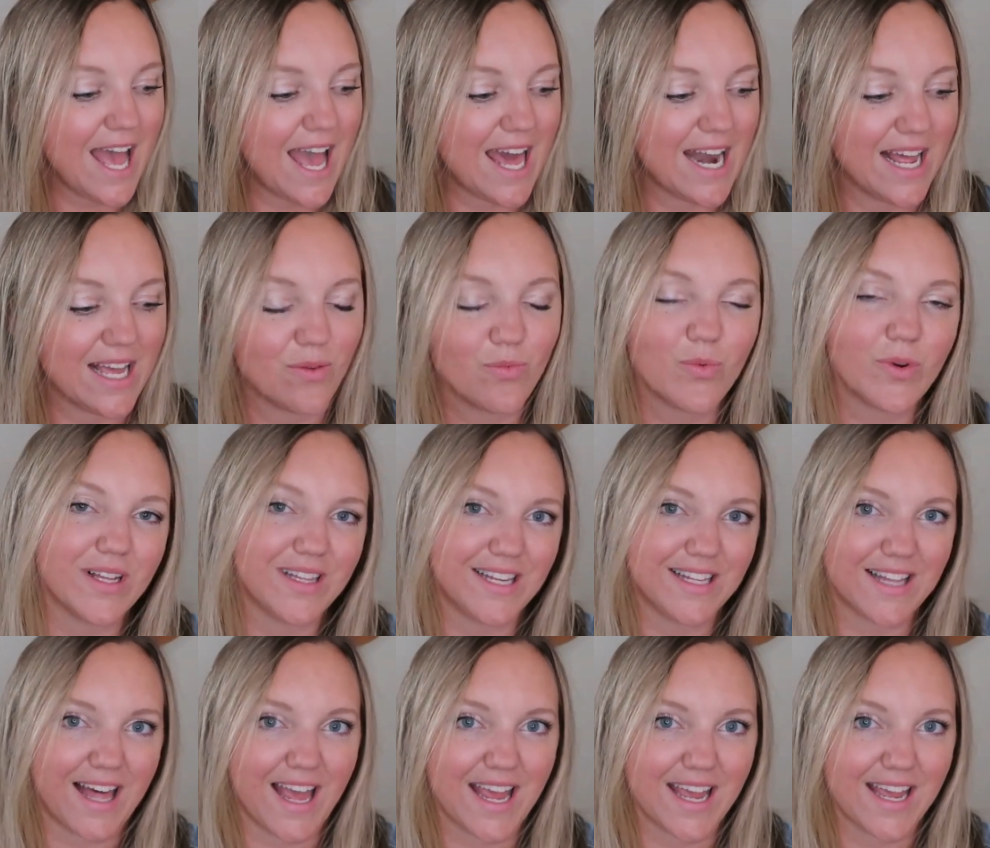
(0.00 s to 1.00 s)
and I
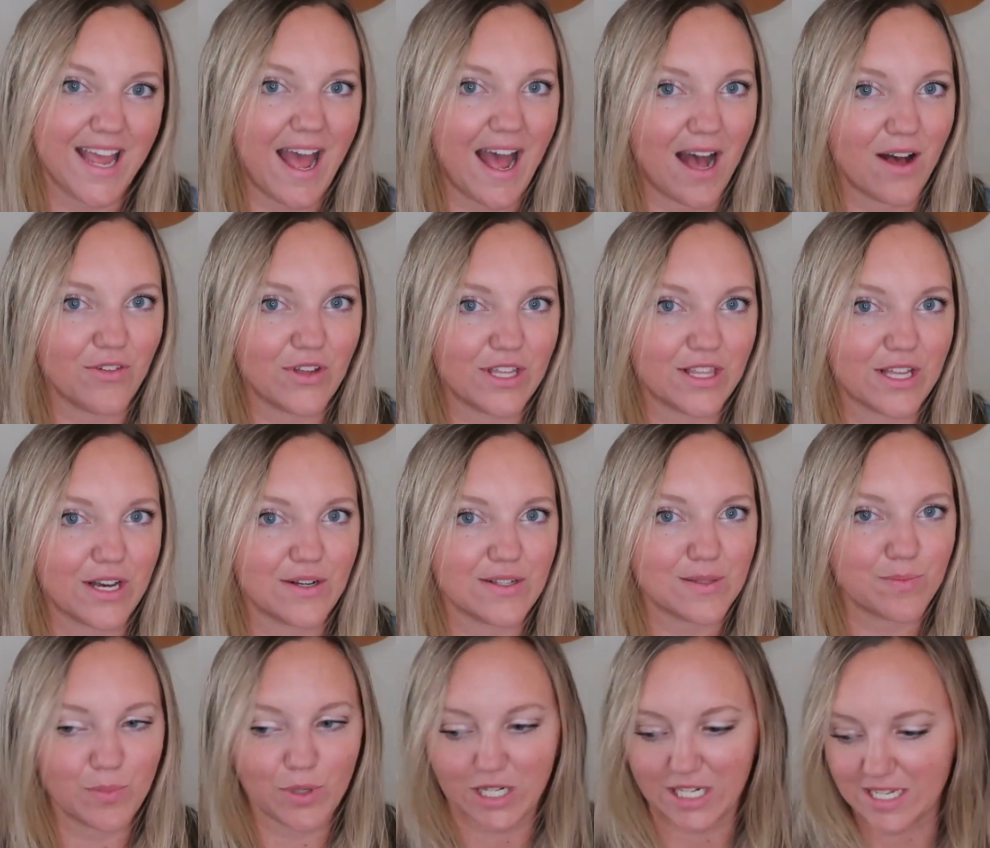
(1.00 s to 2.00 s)
really like having
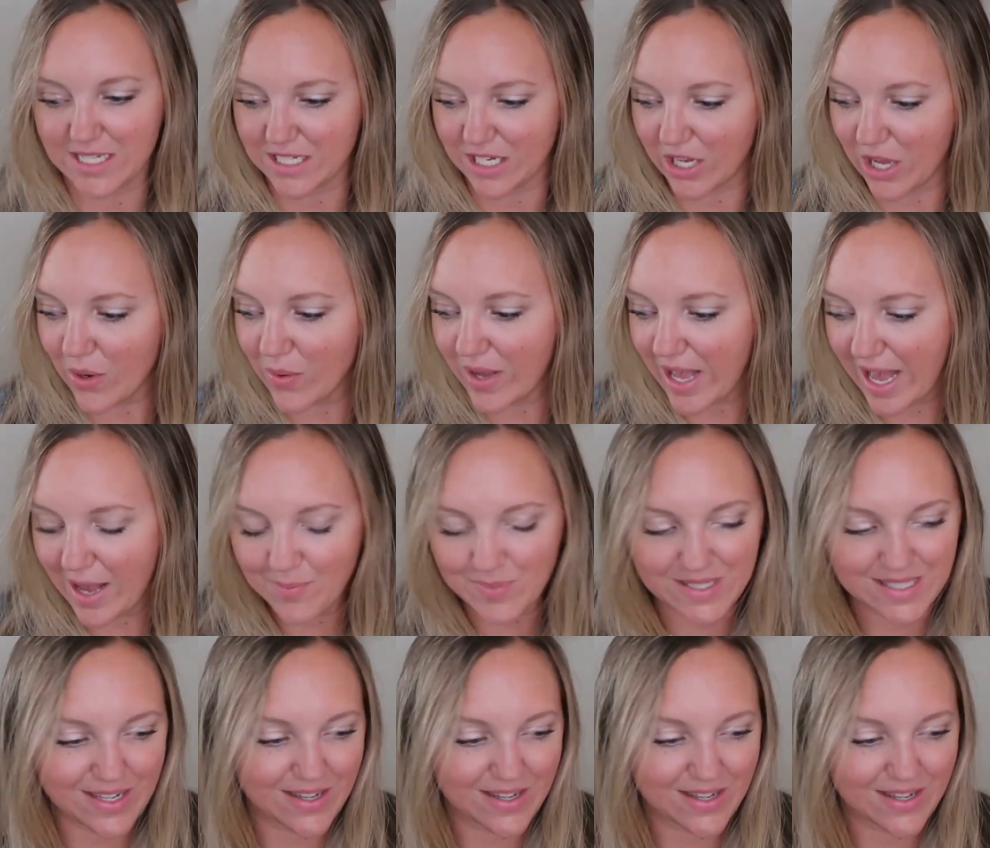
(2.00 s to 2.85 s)
those pretty to-go cups.